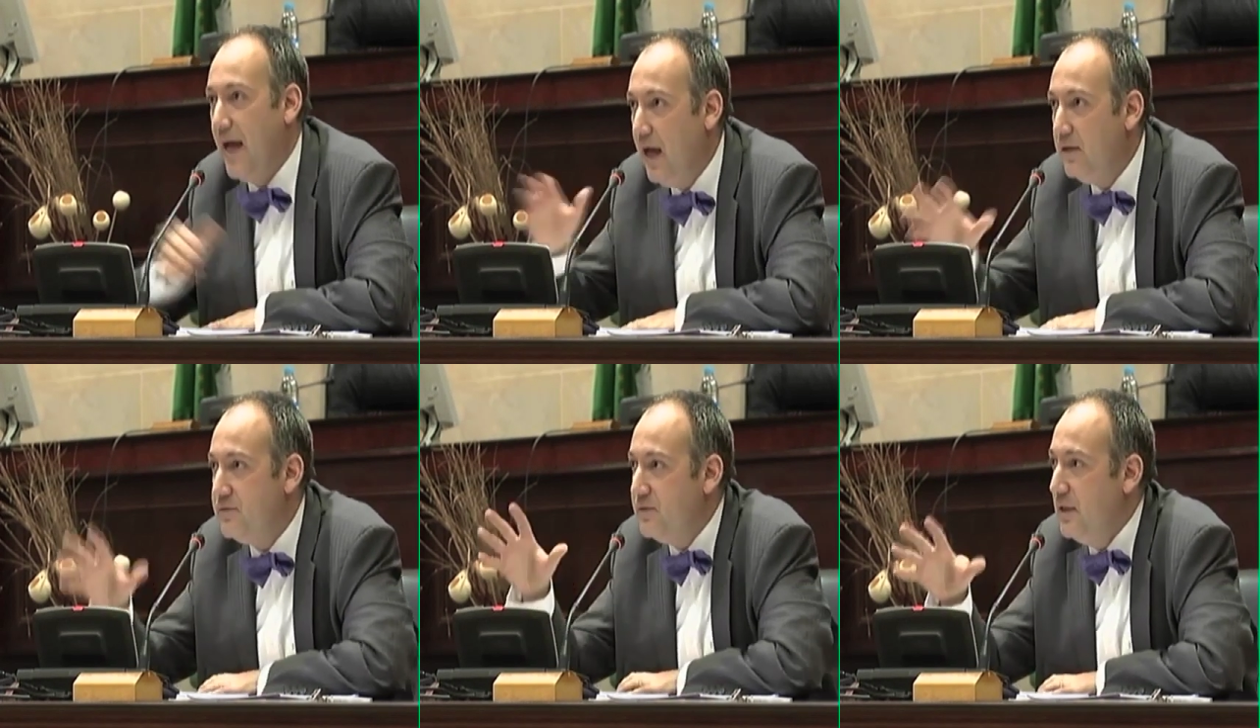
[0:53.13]

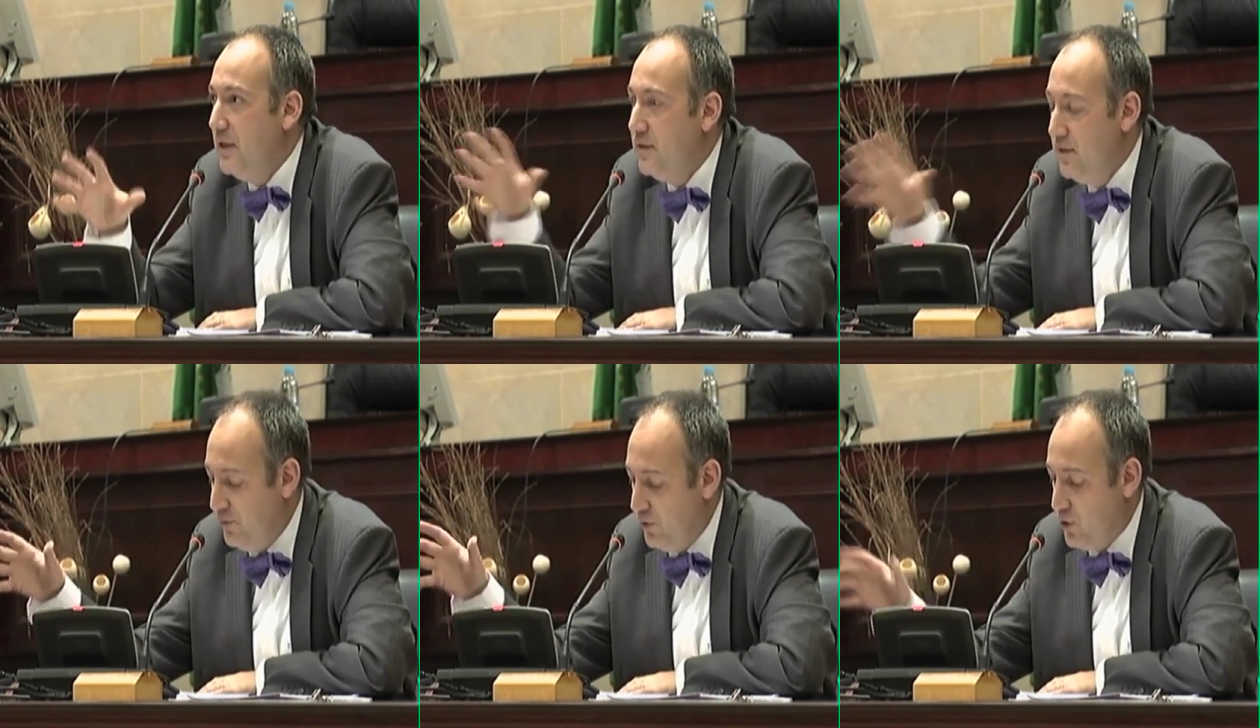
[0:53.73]
have
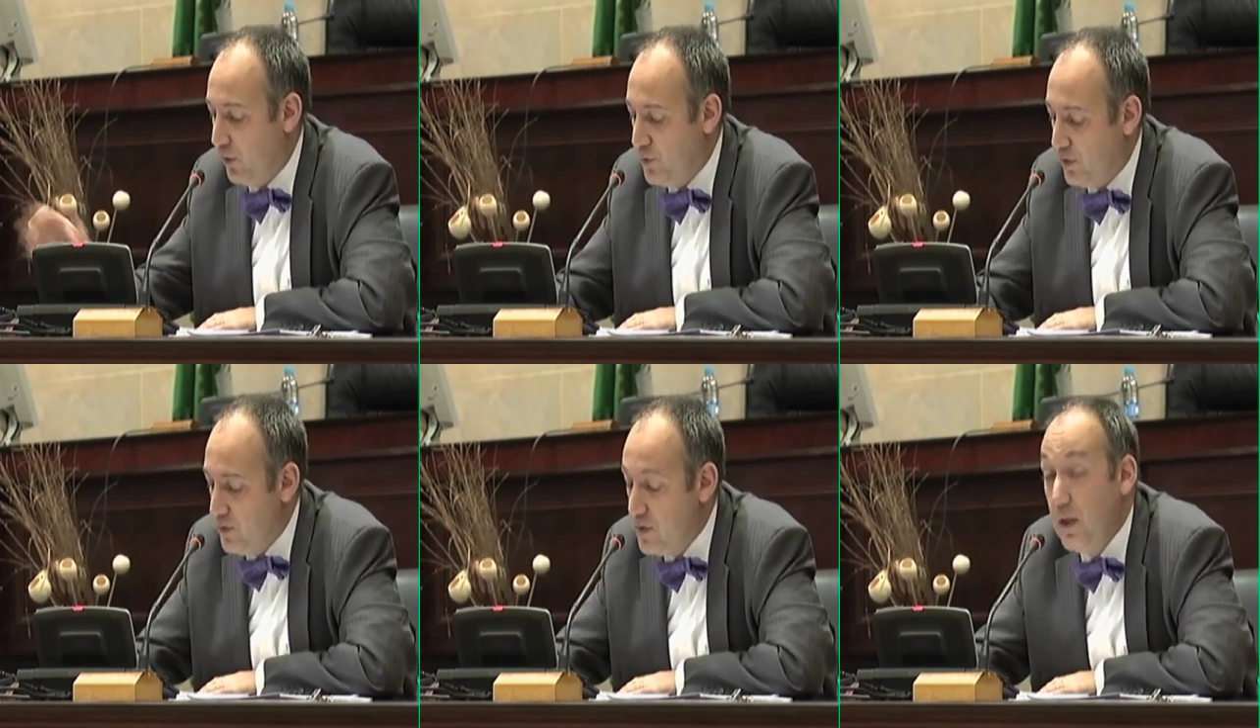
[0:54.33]
different
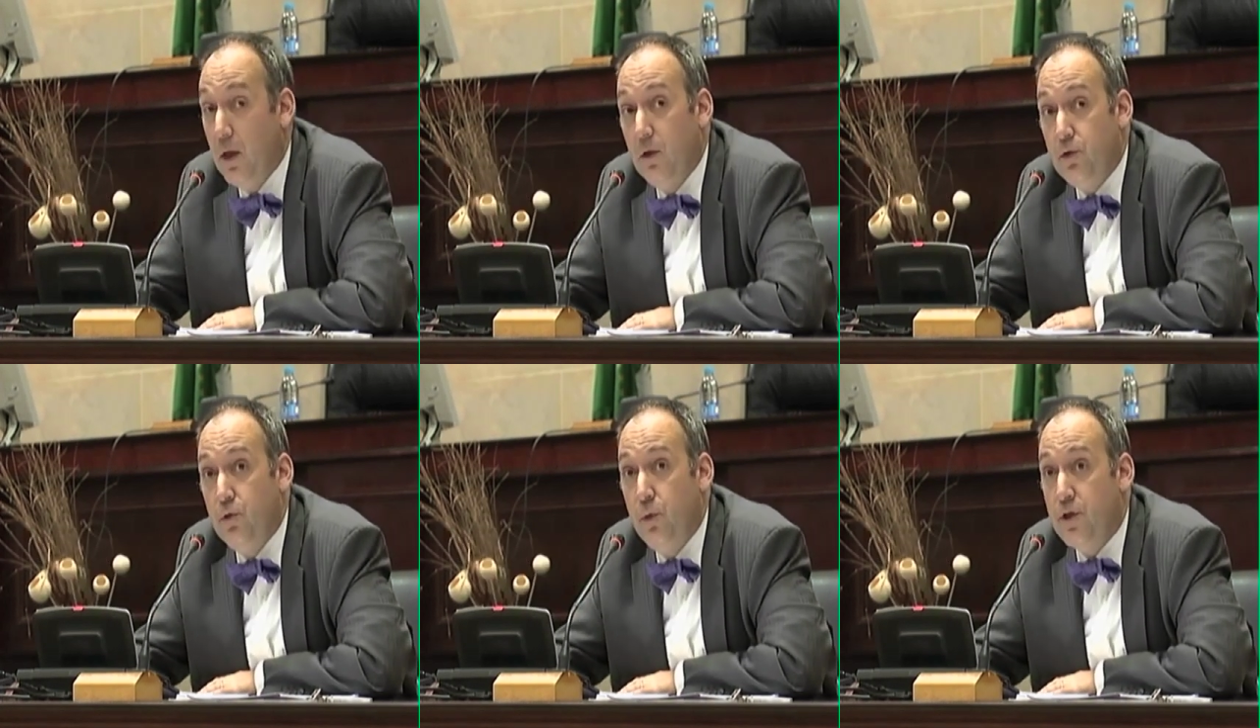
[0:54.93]
options
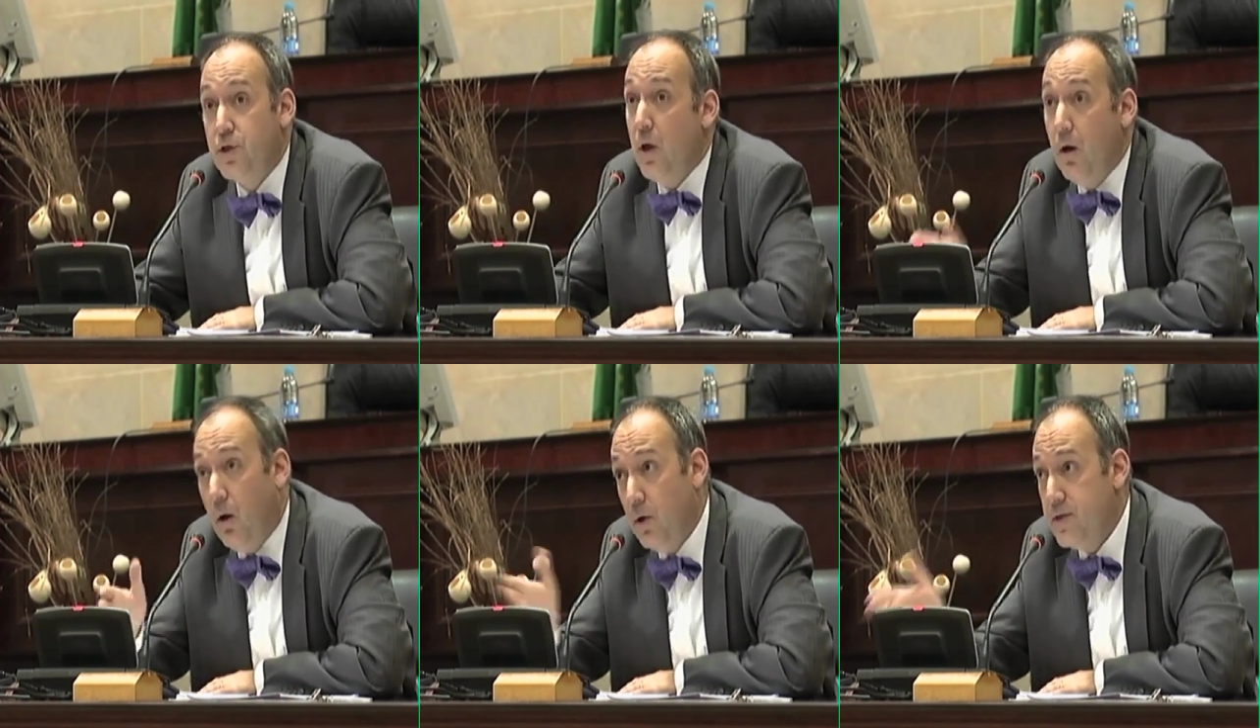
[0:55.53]
to which
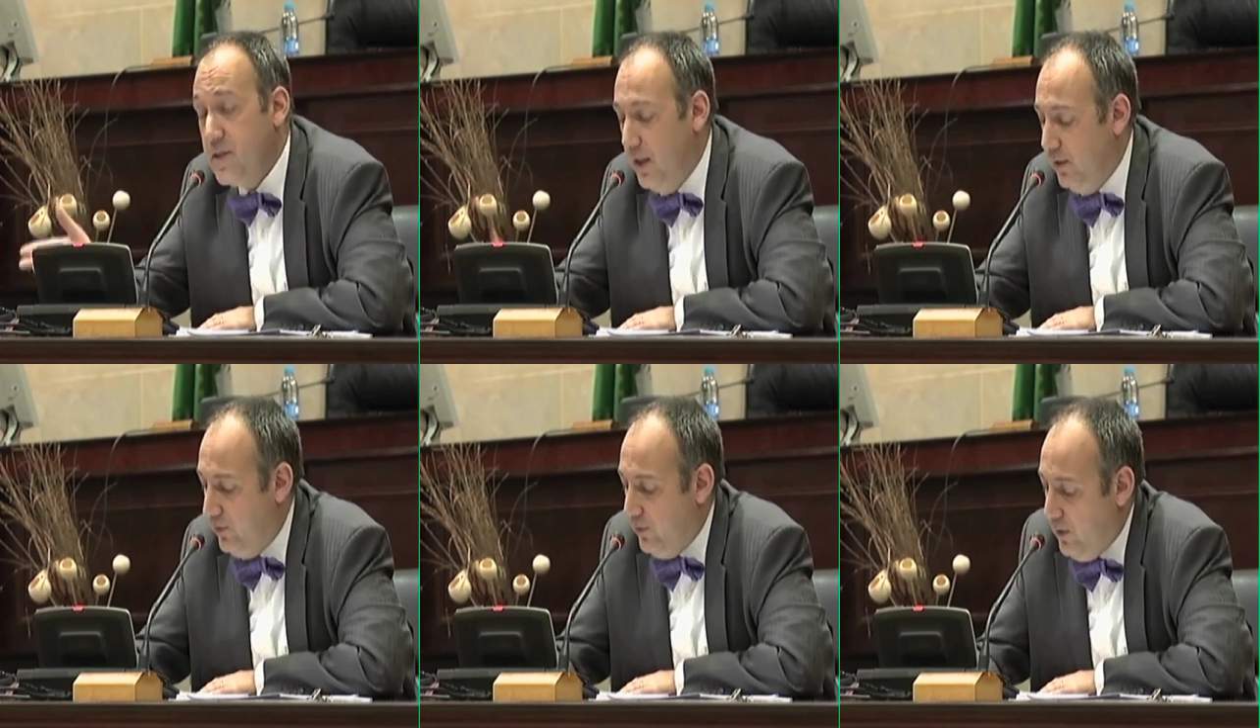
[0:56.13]
all
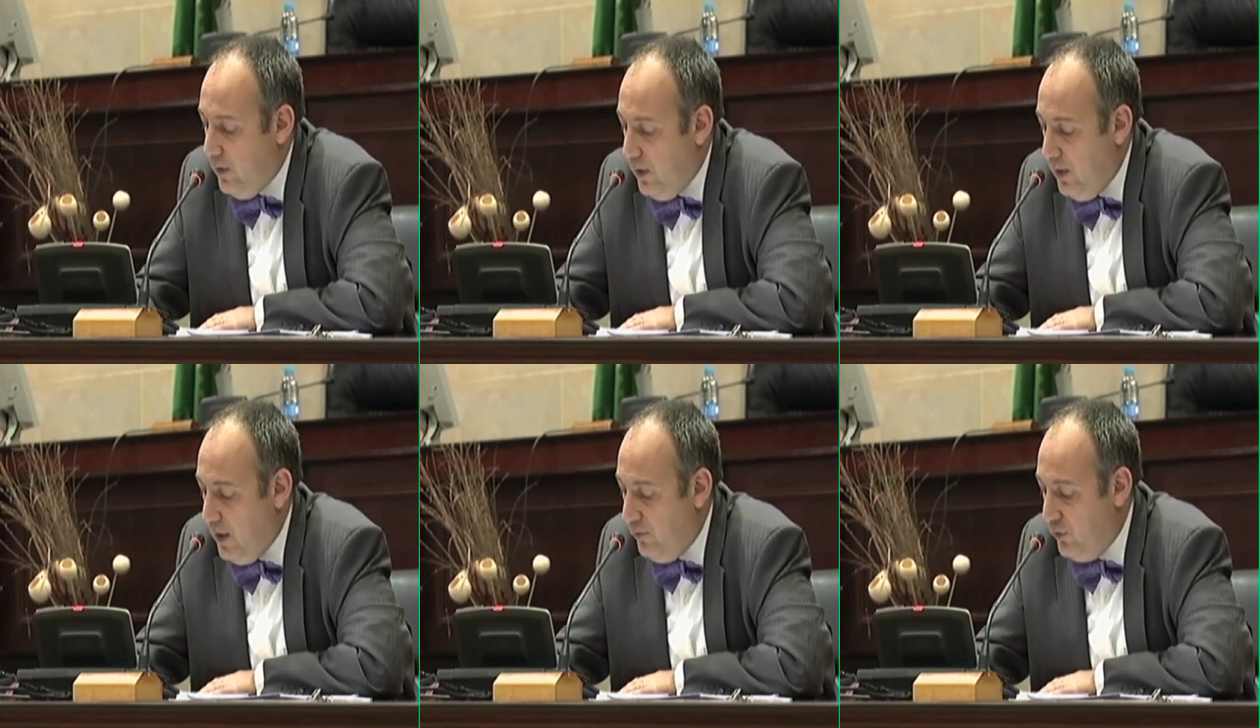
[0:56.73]
states
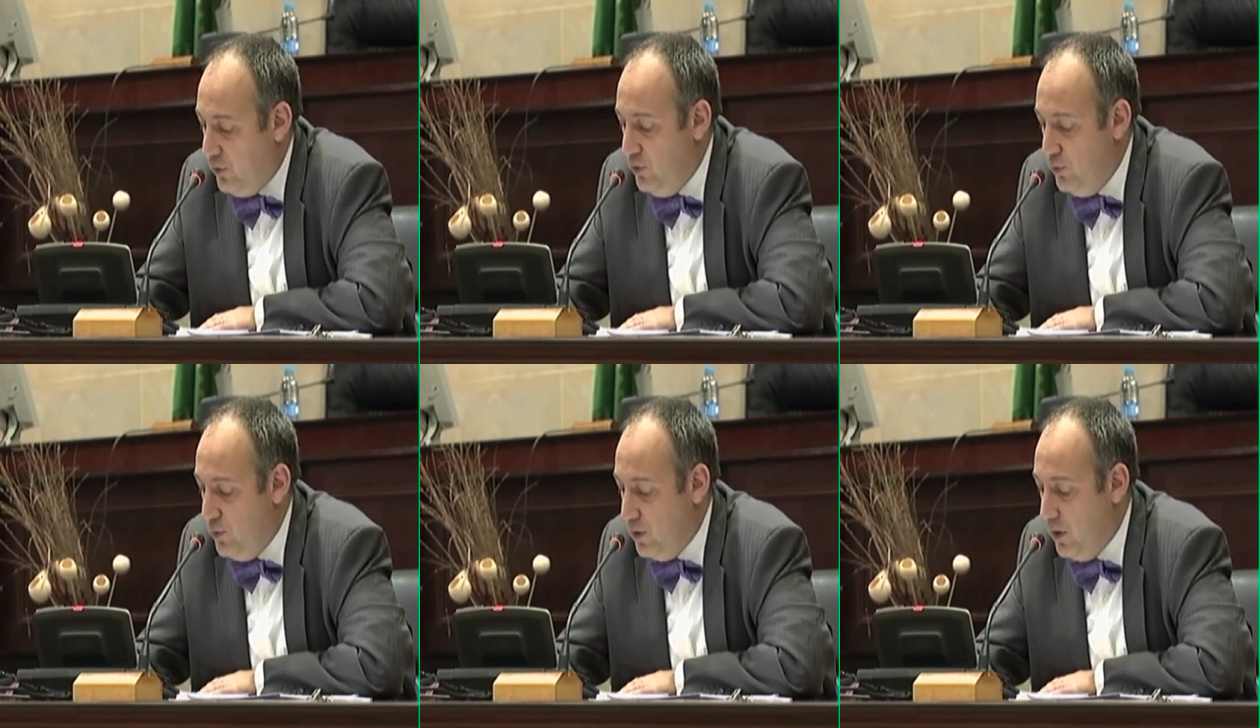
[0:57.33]
in the African
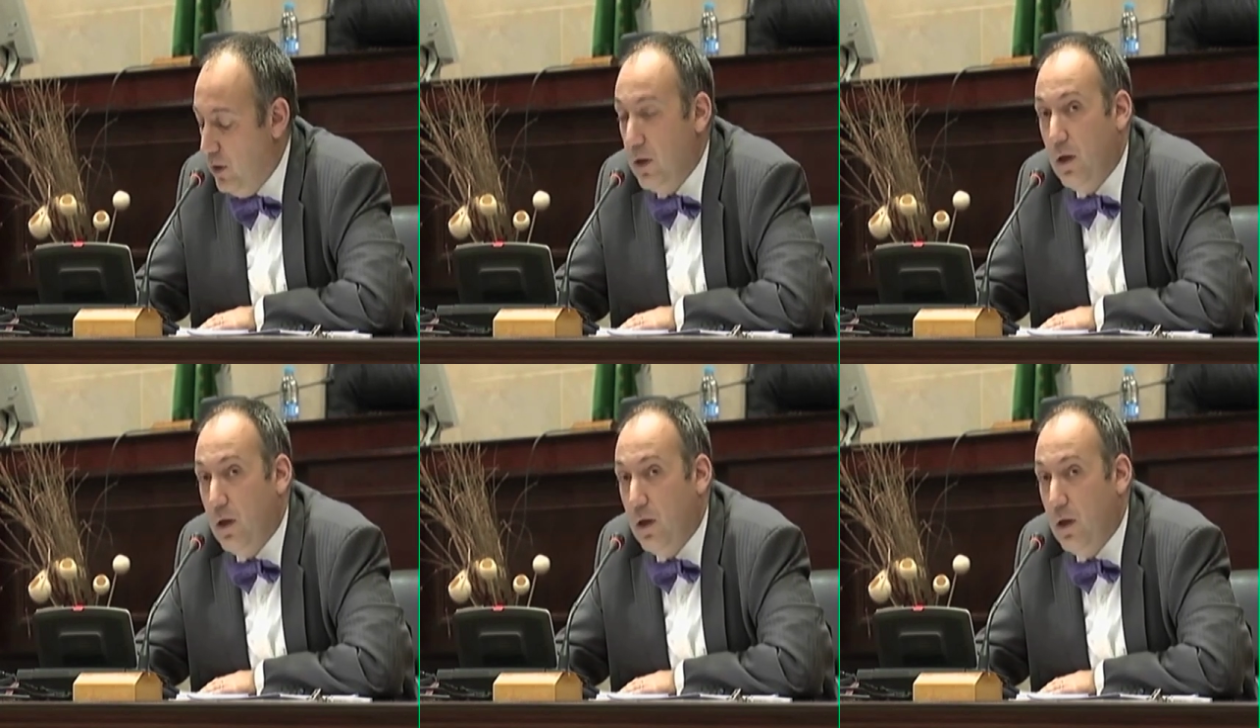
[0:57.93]
Union